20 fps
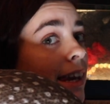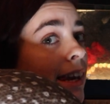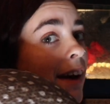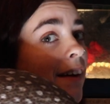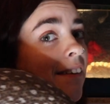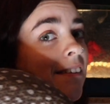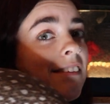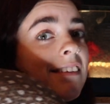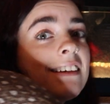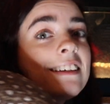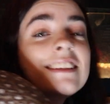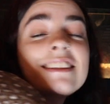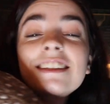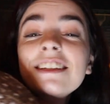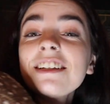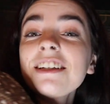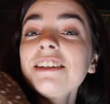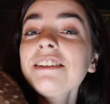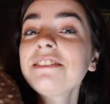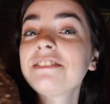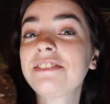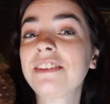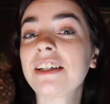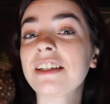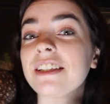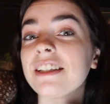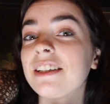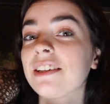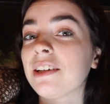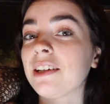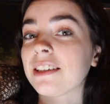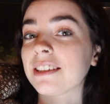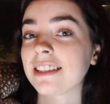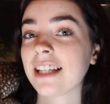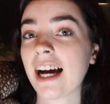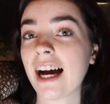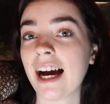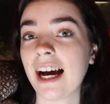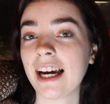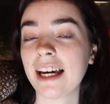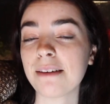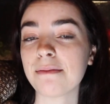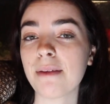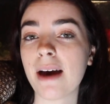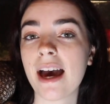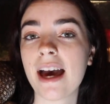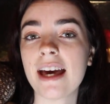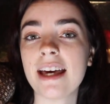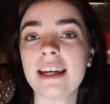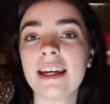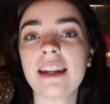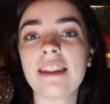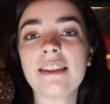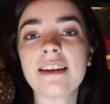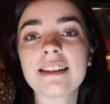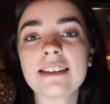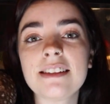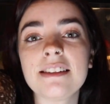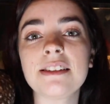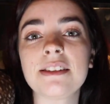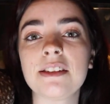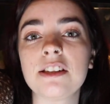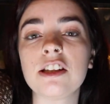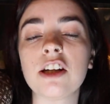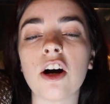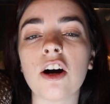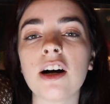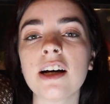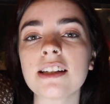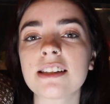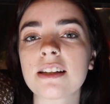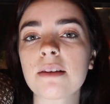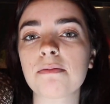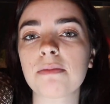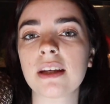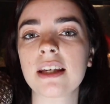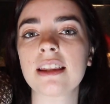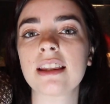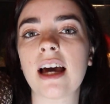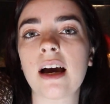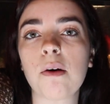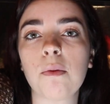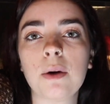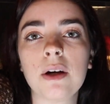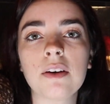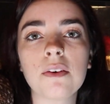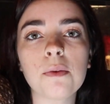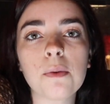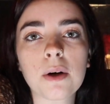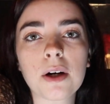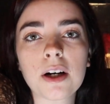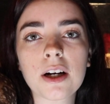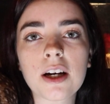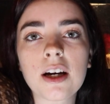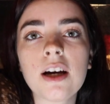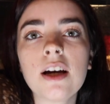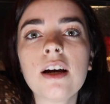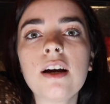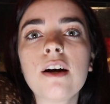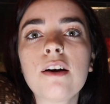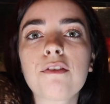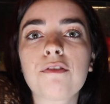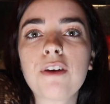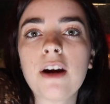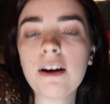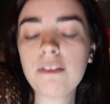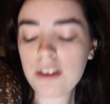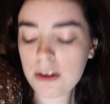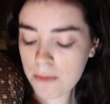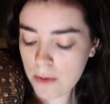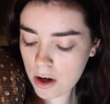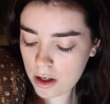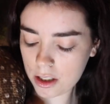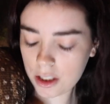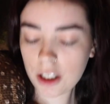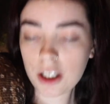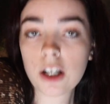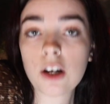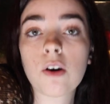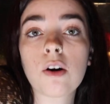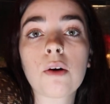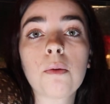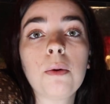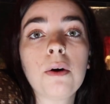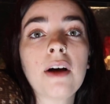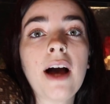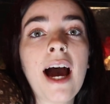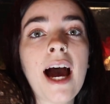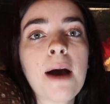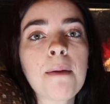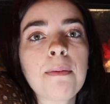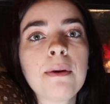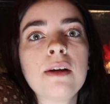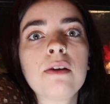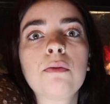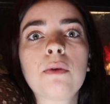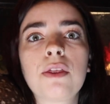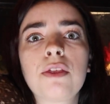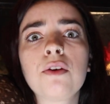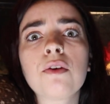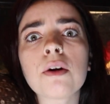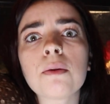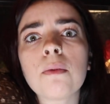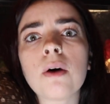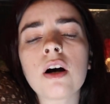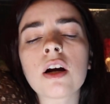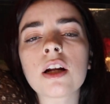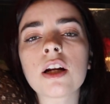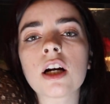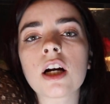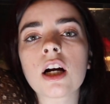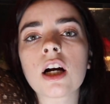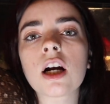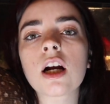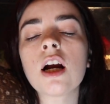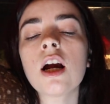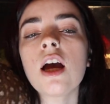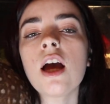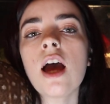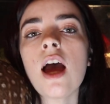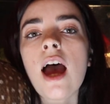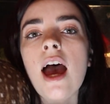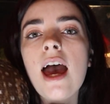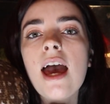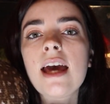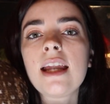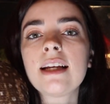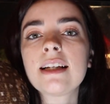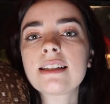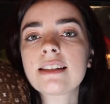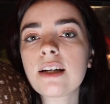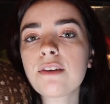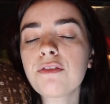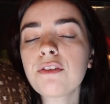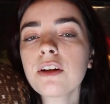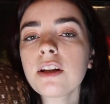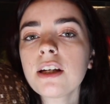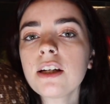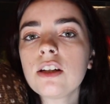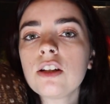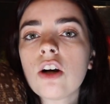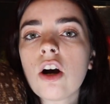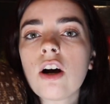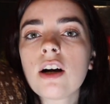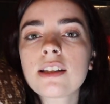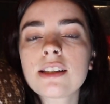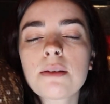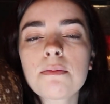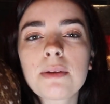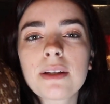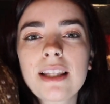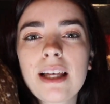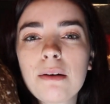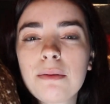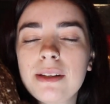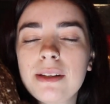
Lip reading: Now, this took a very long time, and this is not something that will work for every monitor or will happen with your monitor, and it's definitely not something that